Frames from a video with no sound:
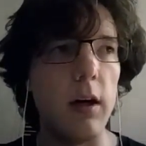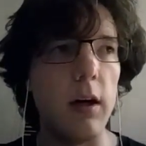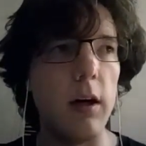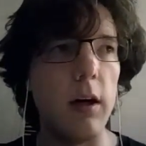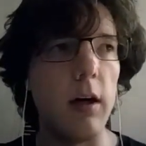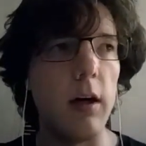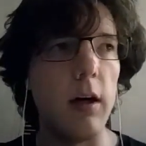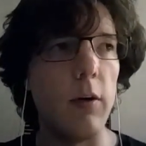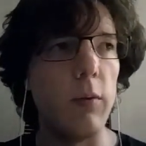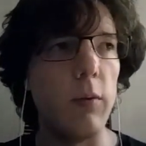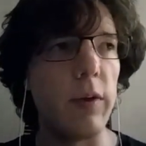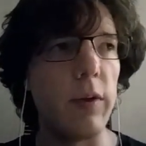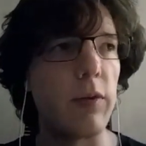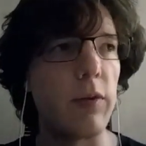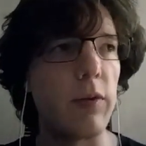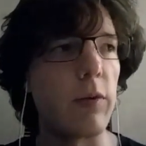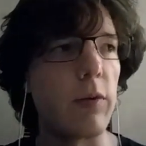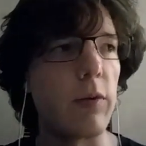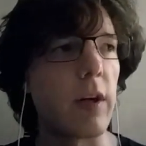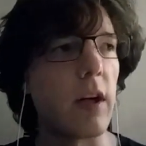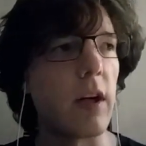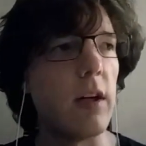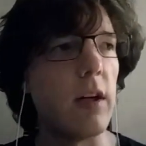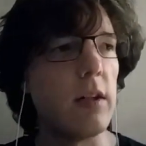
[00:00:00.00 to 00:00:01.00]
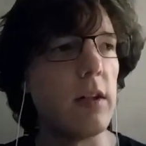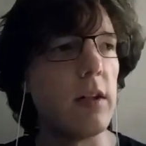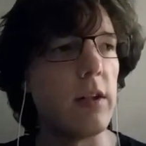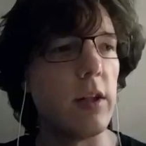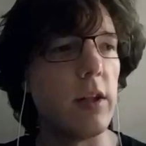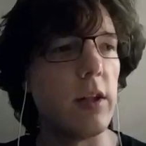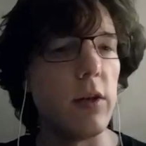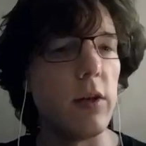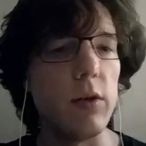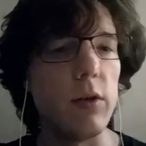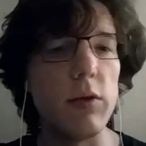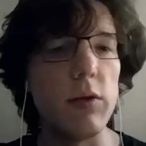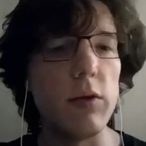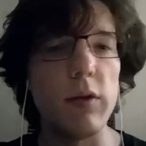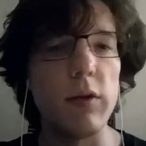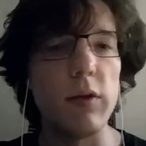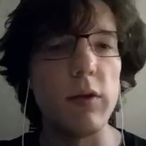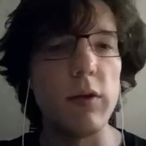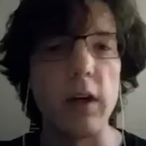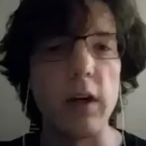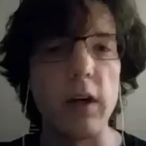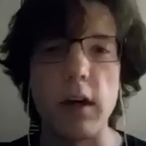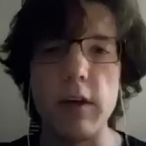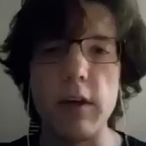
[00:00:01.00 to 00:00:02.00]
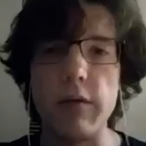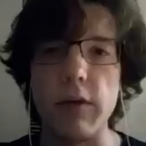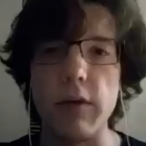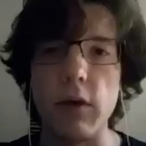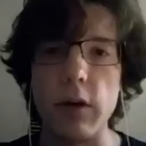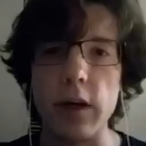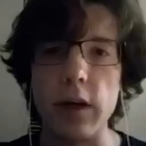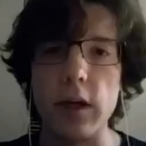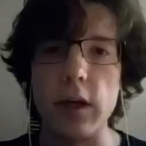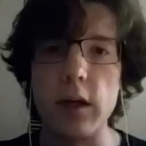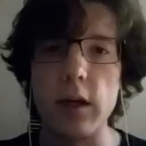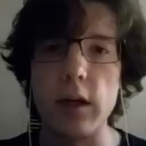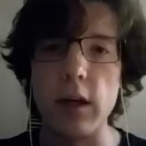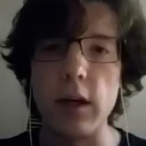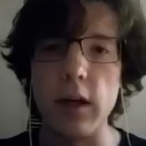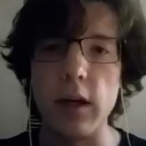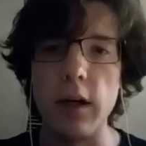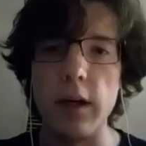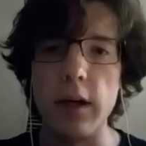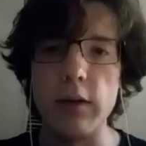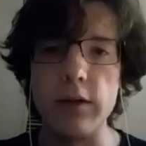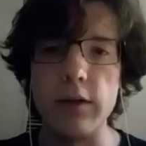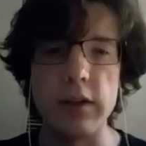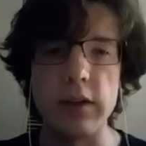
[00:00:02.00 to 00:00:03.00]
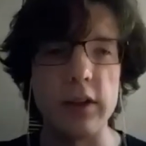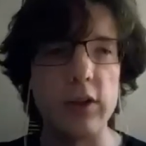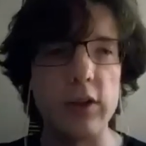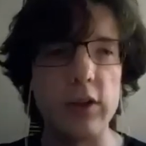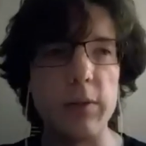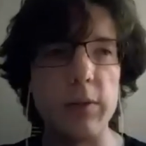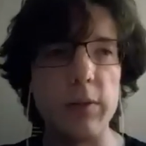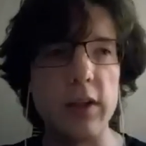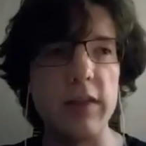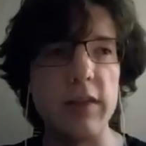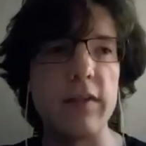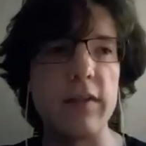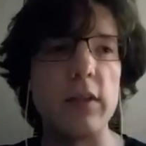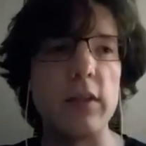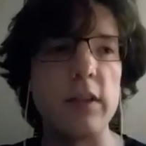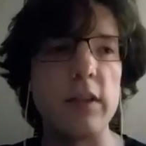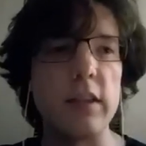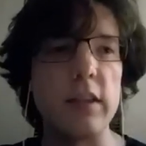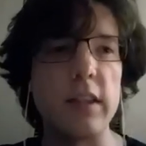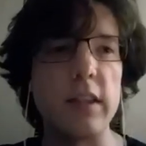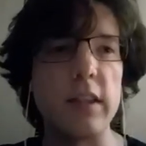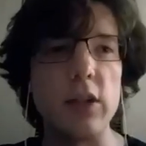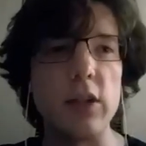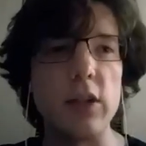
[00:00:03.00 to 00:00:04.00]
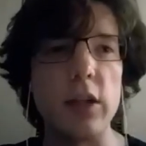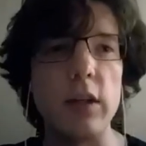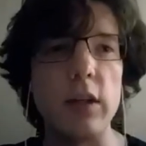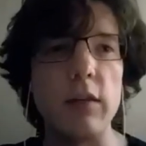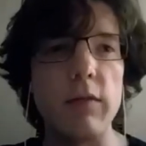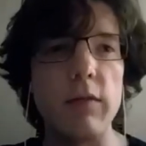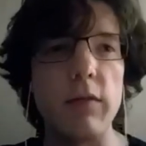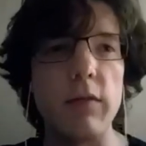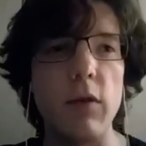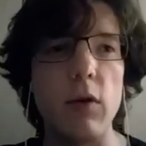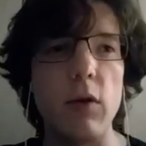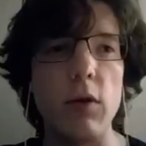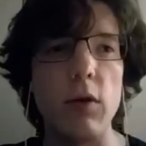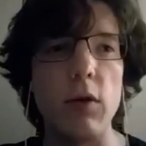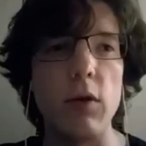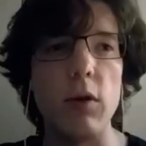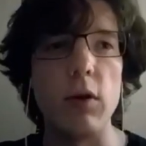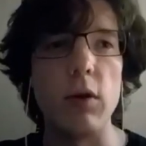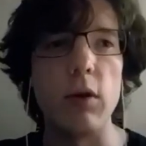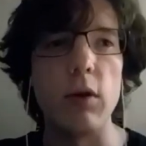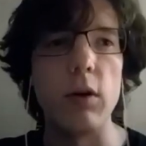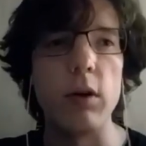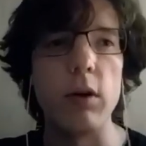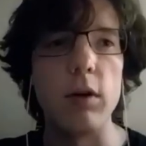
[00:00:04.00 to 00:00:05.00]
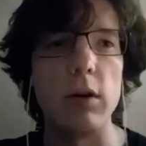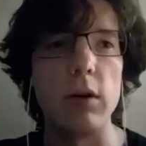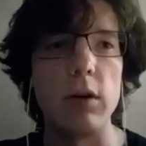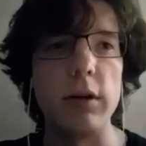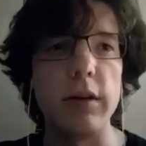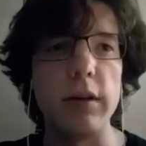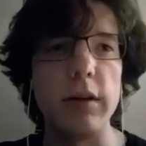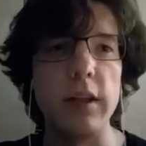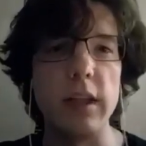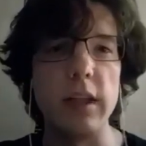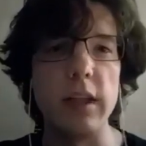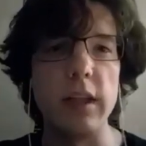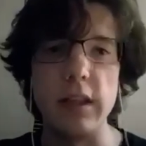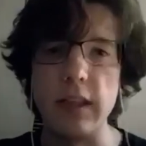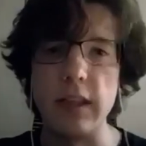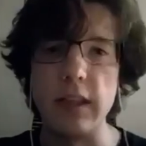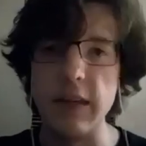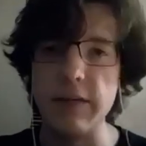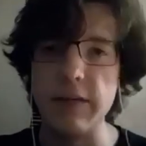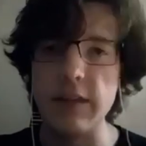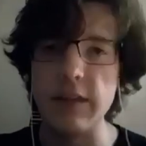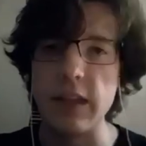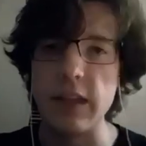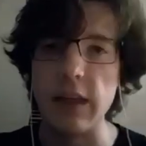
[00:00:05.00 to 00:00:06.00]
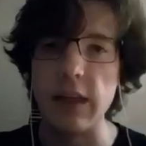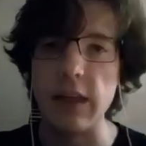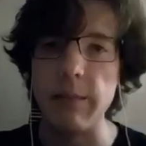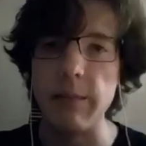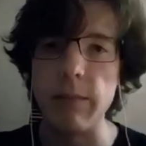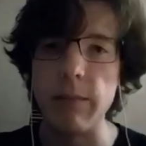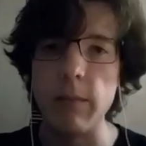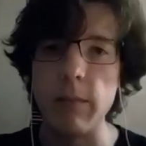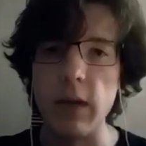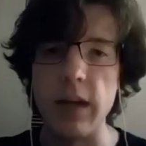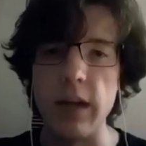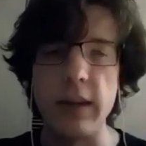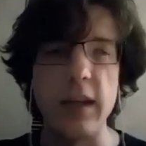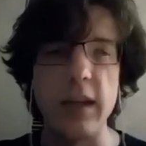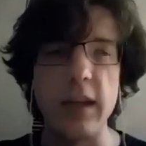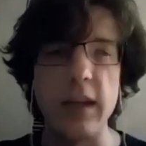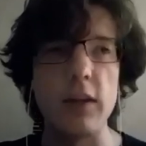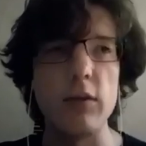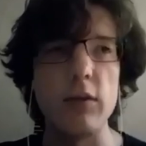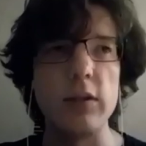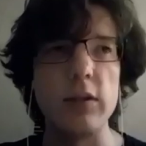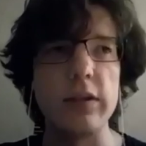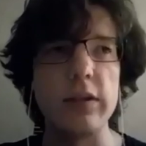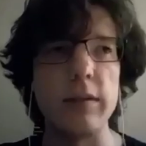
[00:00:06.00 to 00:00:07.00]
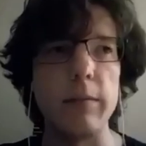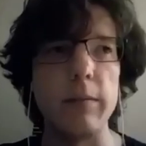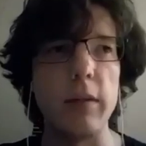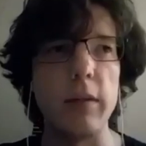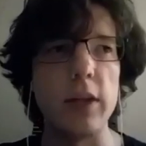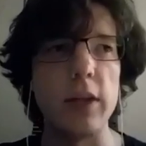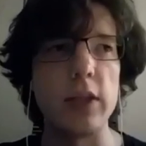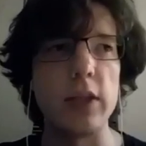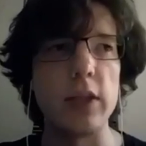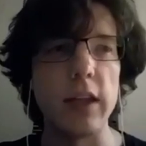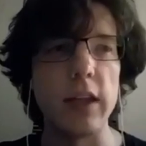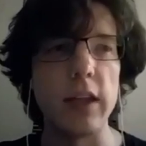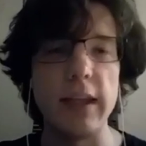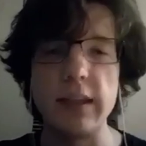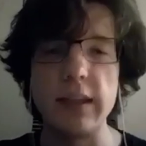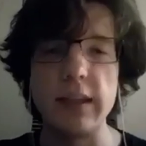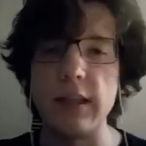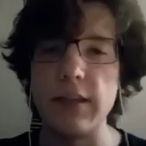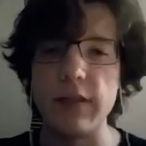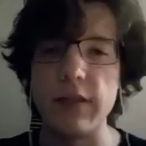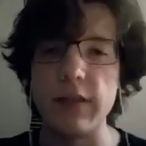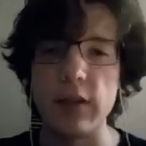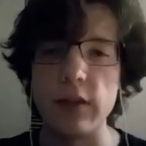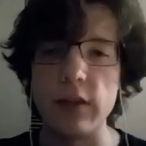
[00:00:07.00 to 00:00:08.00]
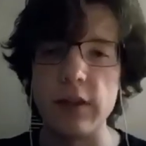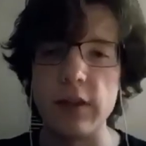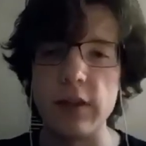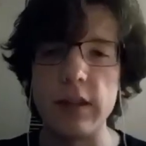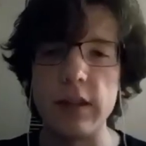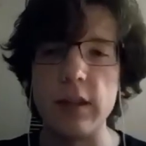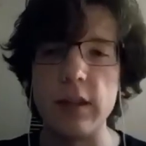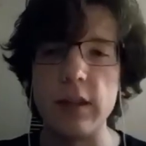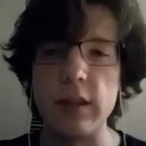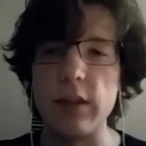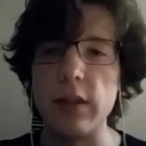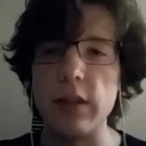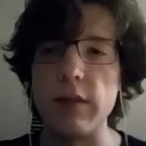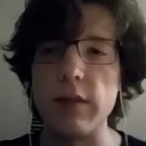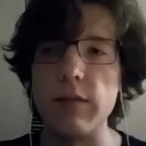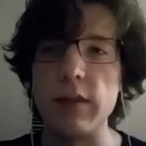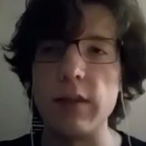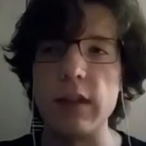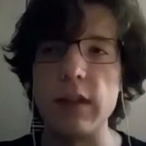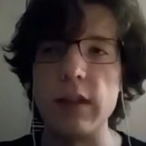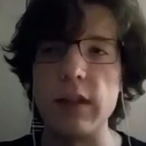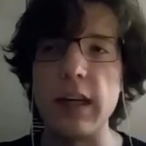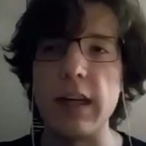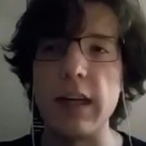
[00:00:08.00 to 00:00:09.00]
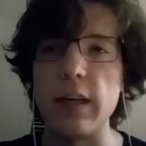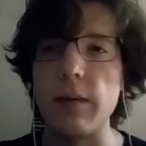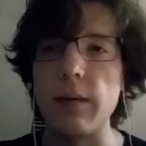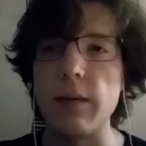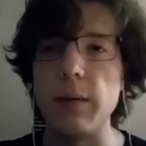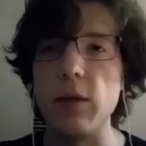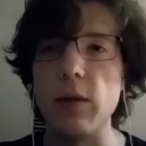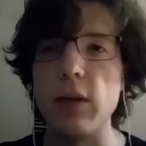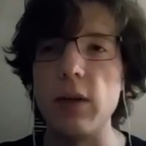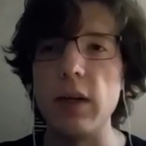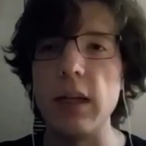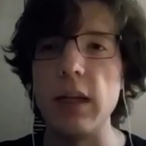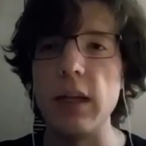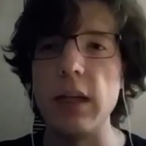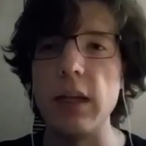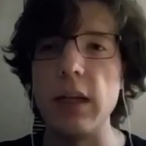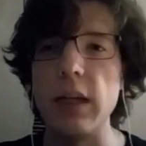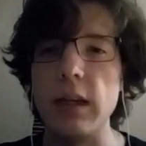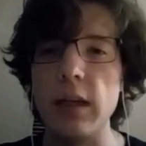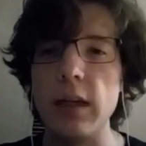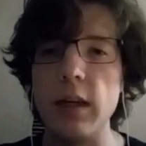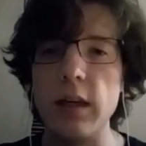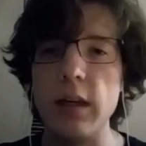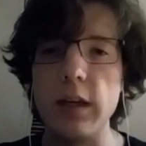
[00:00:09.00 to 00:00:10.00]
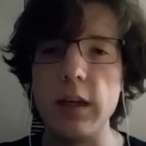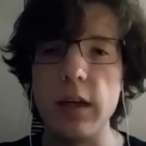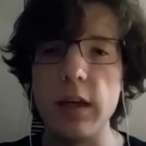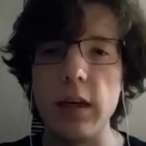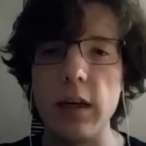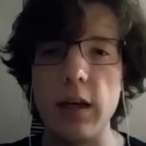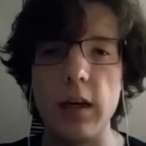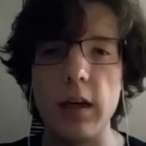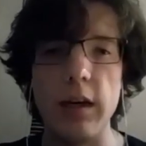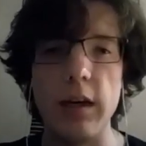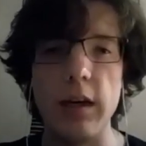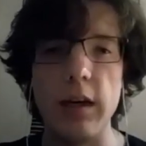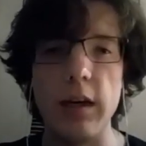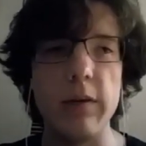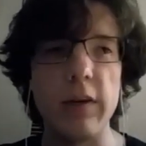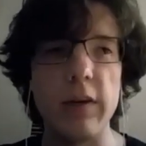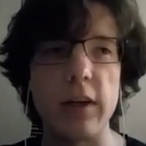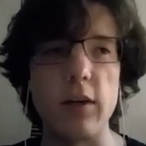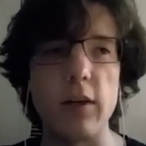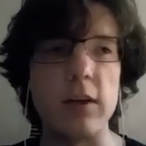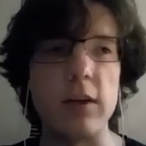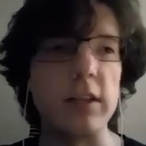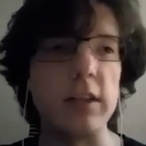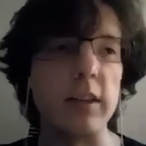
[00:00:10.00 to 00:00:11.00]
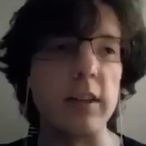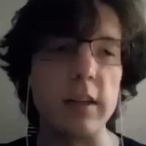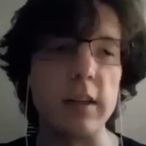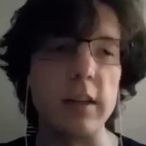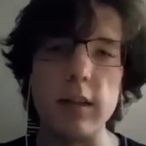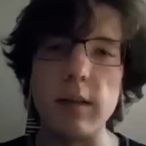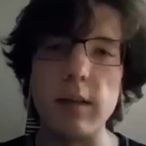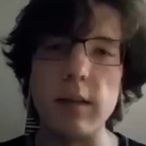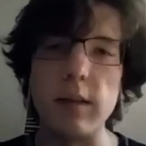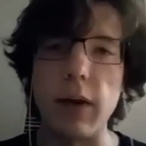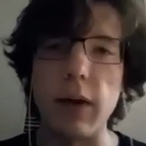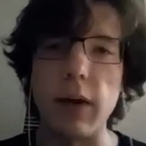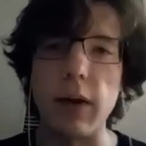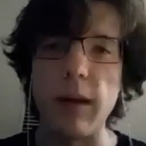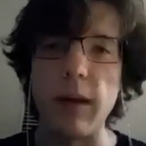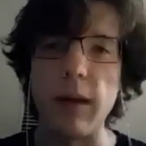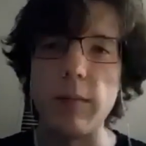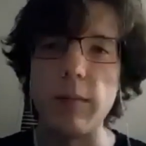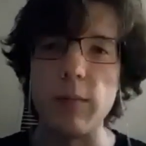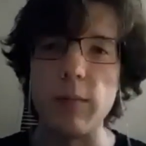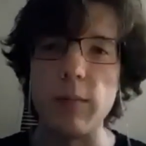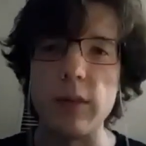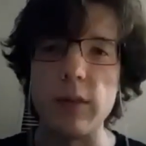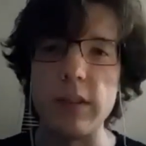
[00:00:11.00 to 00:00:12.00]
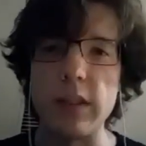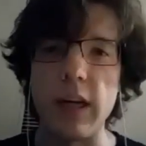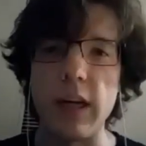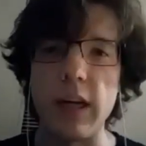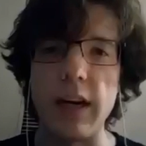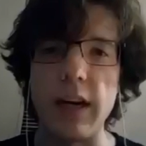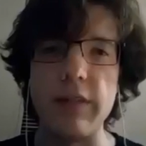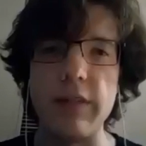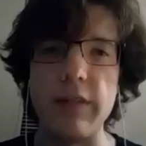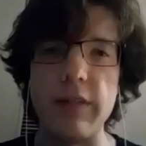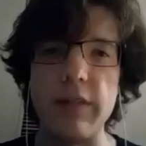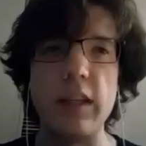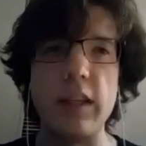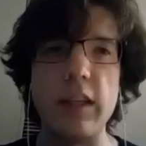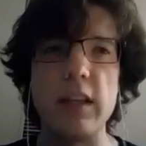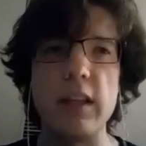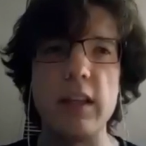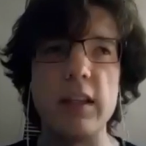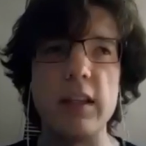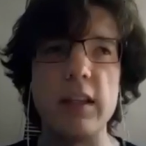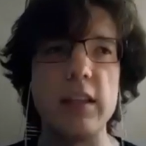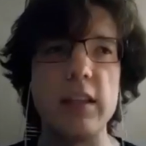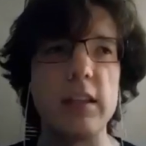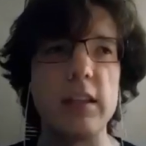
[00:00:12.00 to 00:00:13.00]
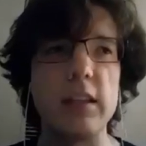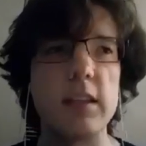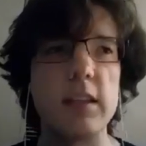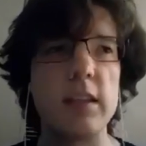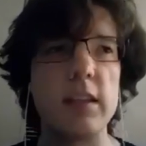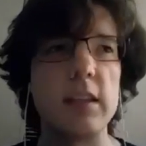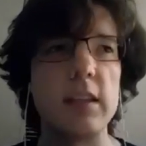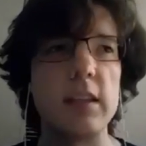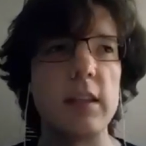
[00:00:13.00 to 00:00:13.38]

with regards to the hard fork, it was a super difficult decision for the dev team. I think it was a much less difficult decision for the SIA community. And of course, the problem was the obvious